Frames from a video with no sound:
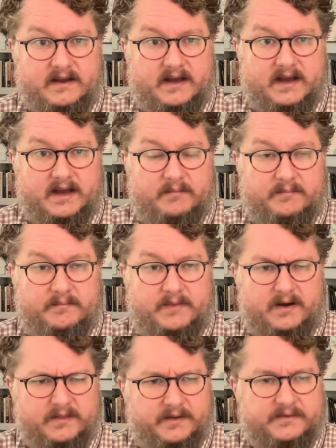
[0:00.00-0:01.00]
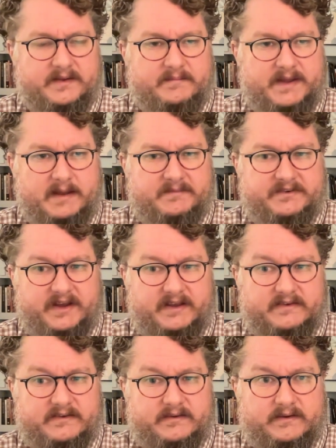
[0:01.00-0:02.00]
um, although sometimes
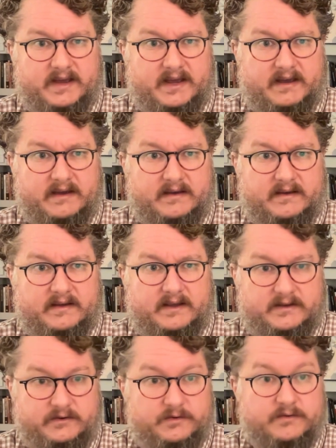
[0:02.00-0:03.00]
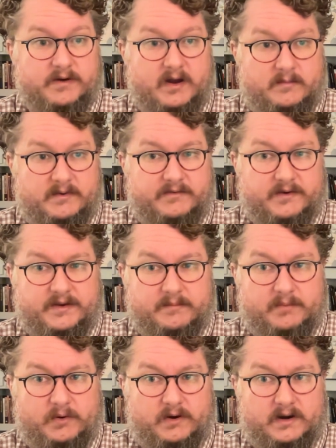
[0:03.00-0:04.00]
just uh, in utero before they're
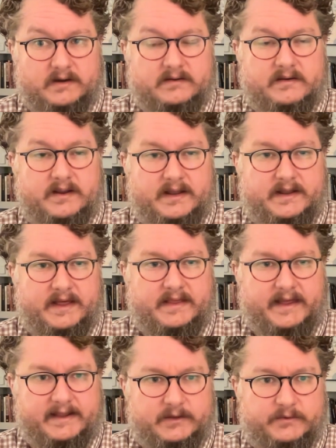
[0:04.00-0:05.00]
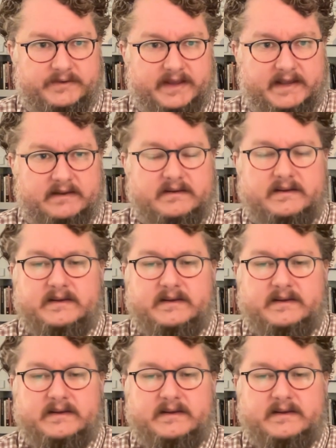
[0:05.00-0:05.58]
born and, and they lose it.